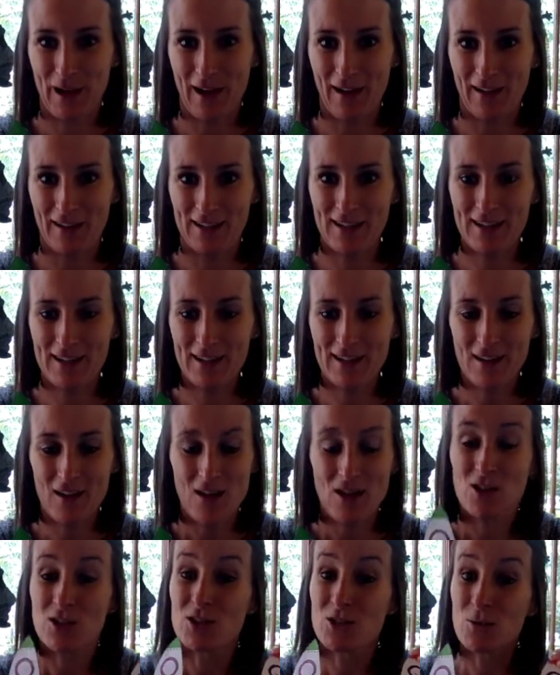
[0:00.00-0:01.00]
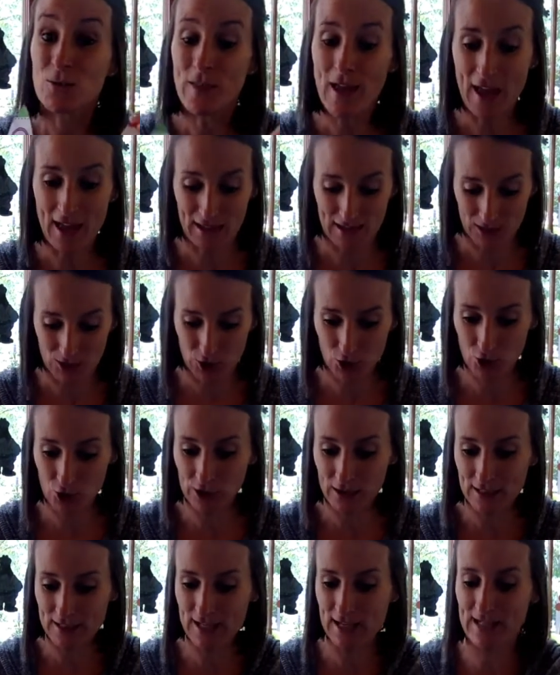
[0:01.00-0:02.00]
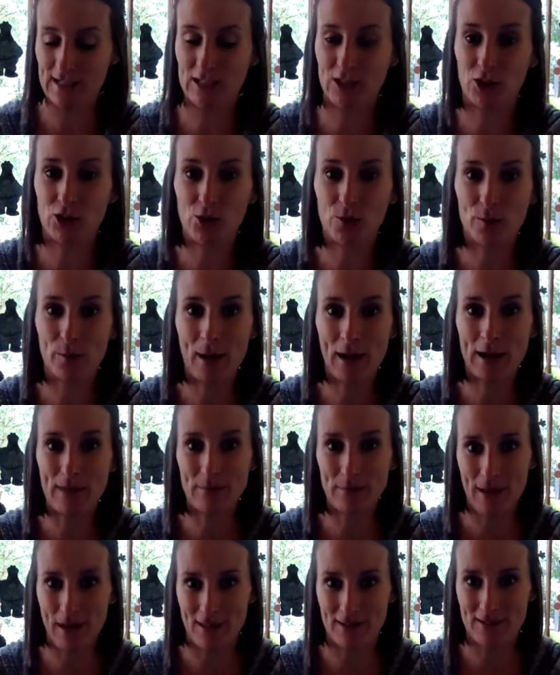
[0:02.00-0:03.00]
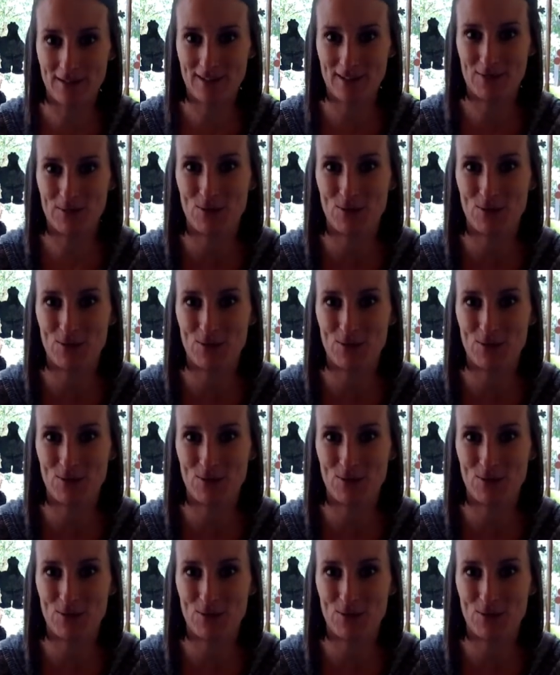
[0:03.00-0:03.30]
Okay, so then you're going to take your pipettes,